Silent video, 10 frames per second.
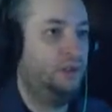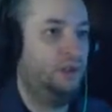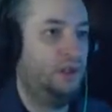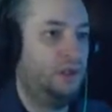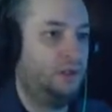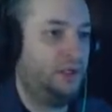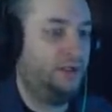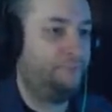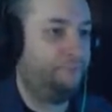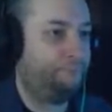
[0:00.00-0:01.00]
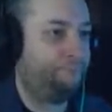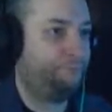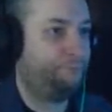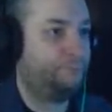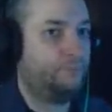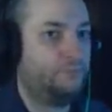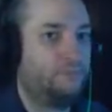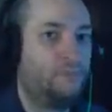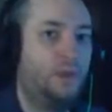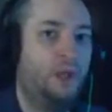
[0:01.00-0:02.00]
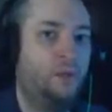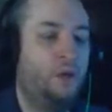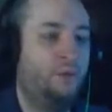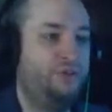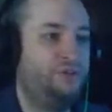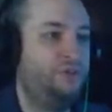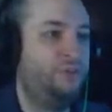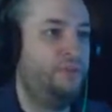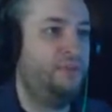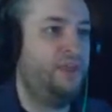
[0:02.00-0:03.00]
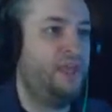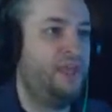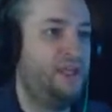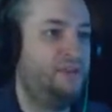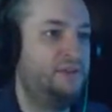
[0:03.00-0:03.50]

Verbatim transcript: Alright. And while we do that,